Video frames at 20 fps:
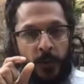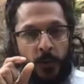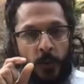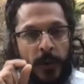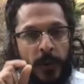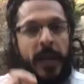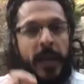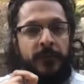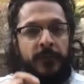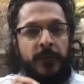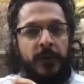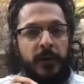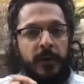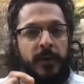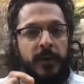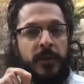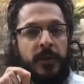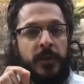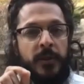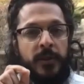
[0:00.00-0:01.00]

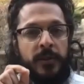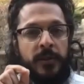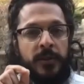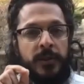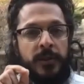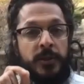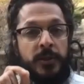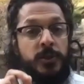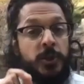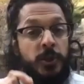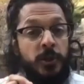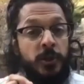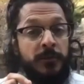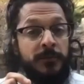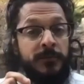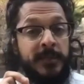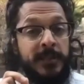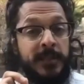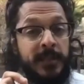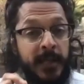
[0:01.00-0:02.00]
Whenever the
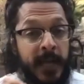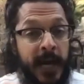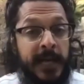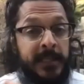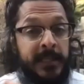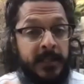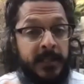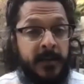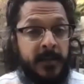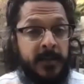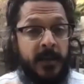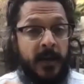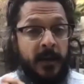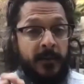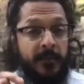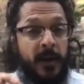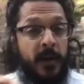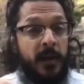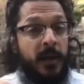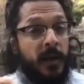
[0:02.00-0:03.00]
term Sanatana
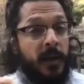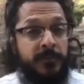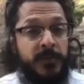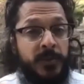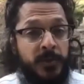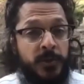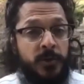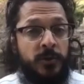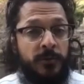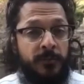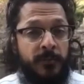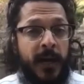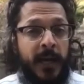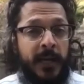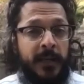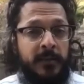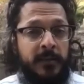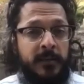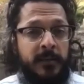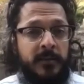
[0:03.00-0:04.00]
Dharma comes to your
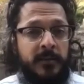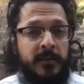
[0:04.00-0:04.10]
mind,